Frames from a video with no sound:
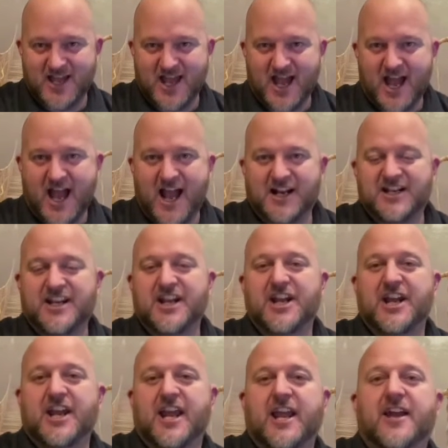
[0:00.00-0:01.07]
and
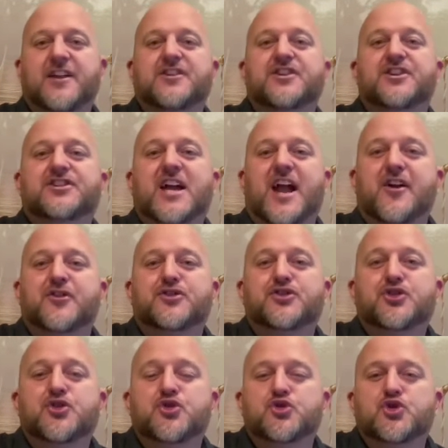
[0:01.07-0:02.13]
he desires
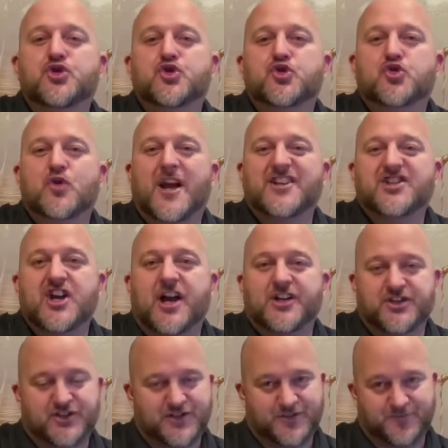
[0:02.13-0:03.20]
to stretch
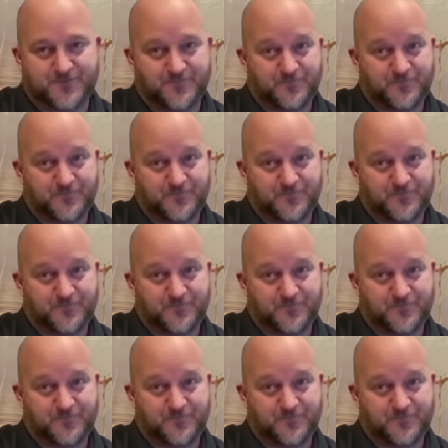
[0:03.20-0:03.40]
us.